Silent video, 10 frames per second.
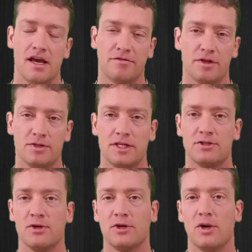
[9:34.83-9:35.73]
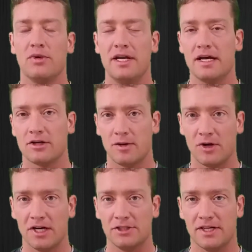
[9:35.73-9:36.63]
And for those that don't know, net
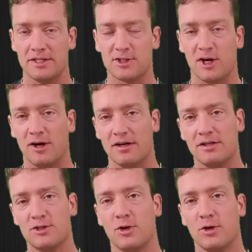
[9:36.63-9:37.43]
carbohydrates are